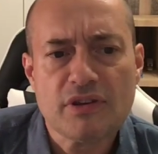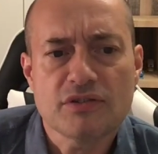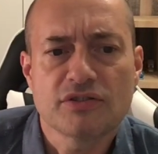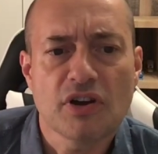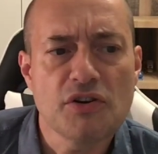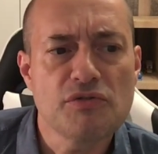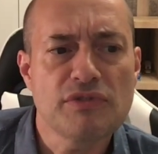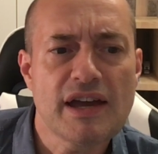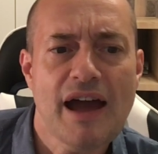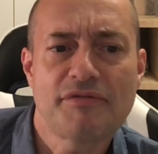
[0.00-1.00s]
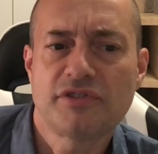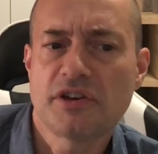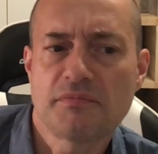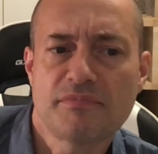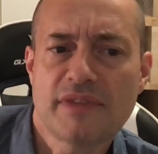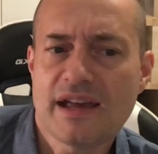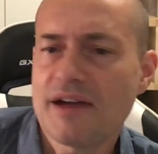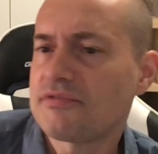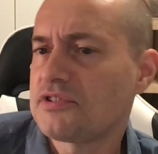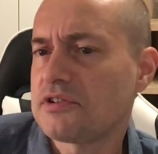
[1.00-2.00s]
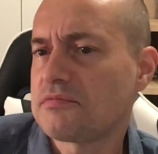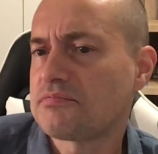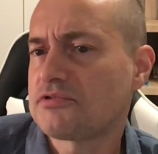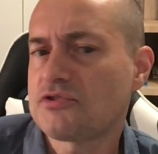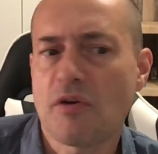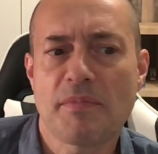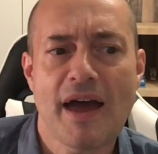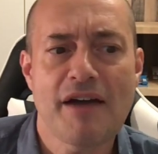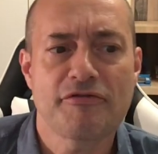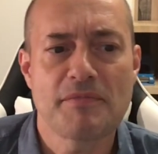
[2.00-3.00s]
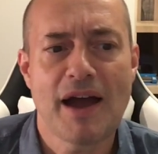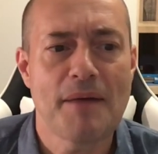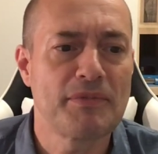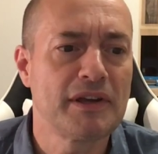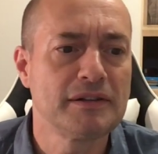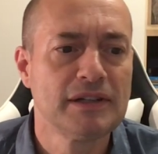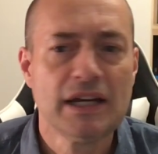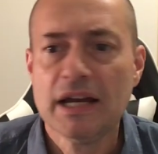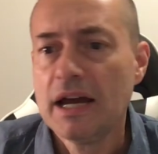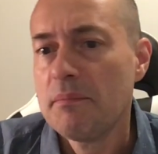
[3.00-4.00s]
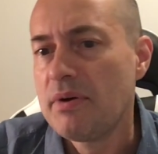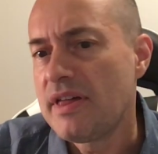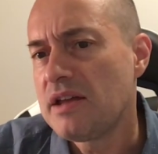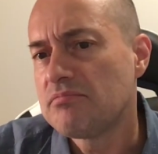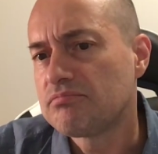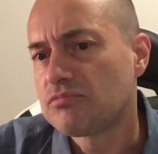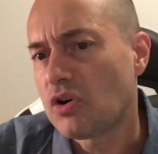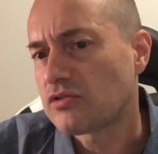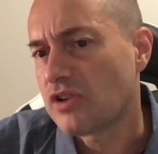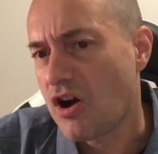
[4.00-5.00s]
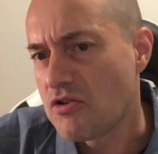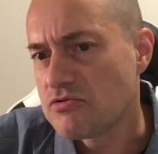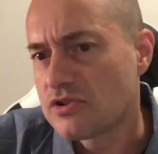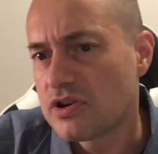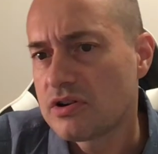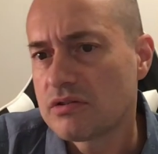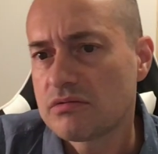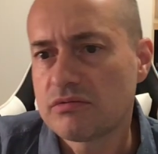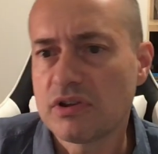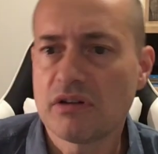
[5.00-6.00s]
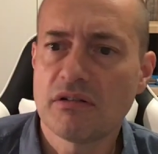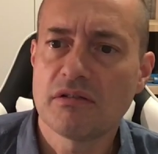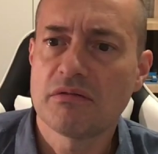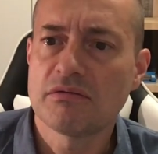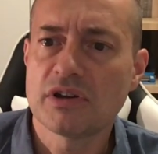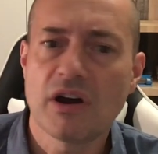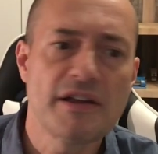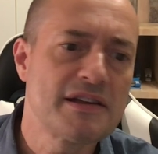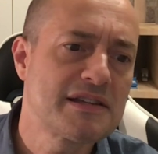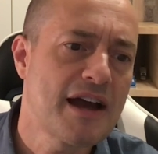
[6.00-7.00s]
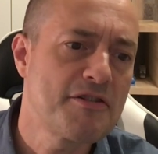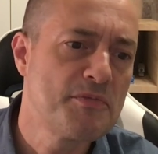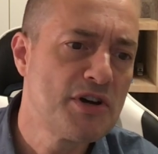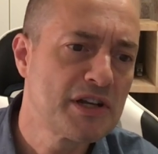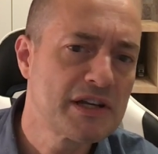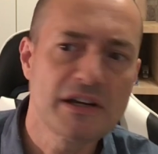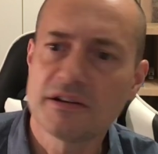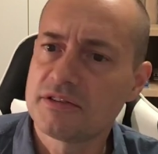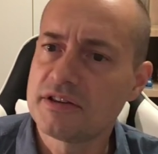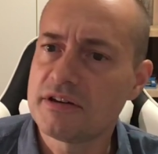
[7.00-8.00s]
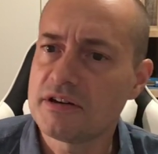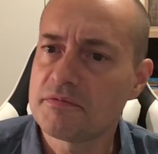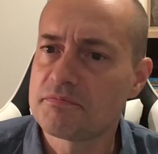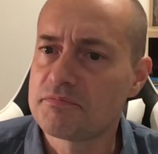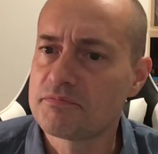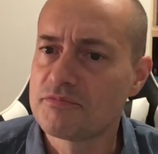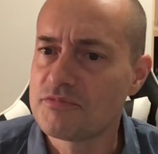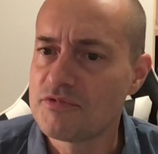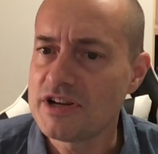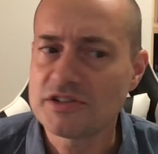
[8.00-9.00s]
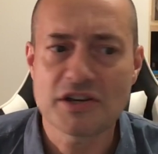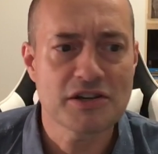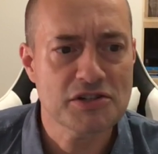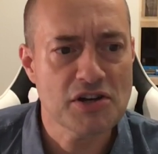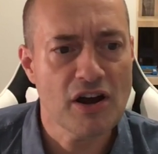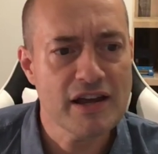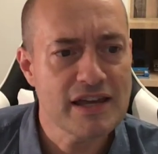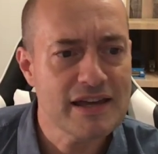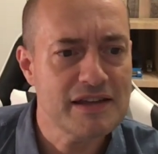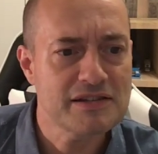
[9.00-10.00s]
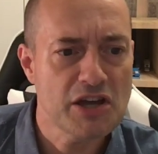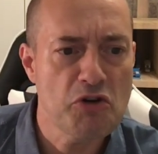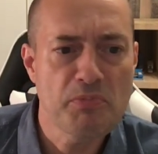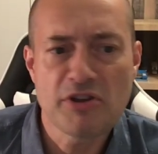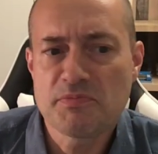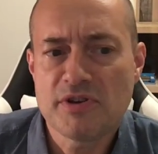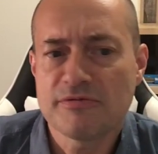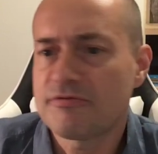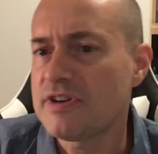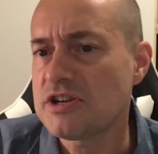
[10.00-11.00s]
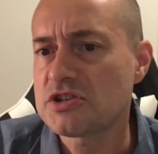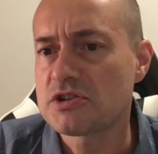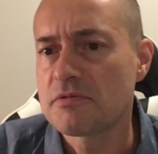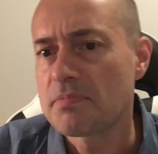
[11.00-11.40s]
So they have to stop that from happening. But then Dr. Hoke, the guy that attacked them earlier, the research guy, he gets killed by the mutant fish.